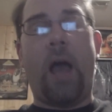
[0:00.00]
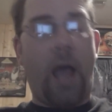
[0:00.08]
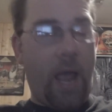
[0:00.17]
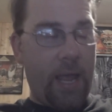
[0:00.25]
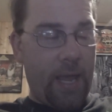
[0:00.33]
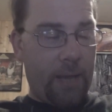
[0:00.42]

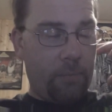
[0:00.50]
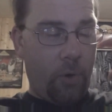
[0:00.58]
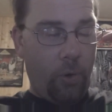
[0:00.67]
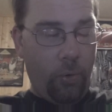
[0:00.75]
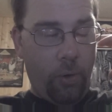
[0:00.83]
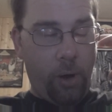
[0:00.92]
I am
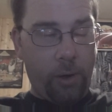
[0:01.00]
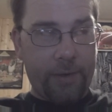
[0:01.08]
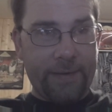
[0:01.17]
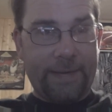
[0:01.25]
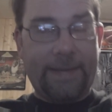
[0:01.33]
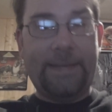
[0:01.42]

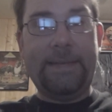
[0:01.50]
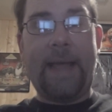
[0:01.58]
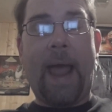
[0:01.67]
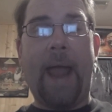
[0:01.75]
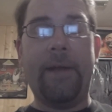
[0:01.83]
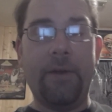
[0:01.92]
wholeheartedly
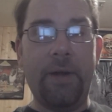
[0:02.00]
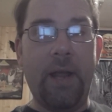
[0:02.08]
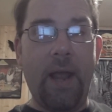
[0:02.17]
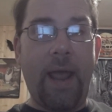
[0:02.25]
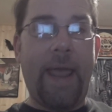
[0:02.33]
tired,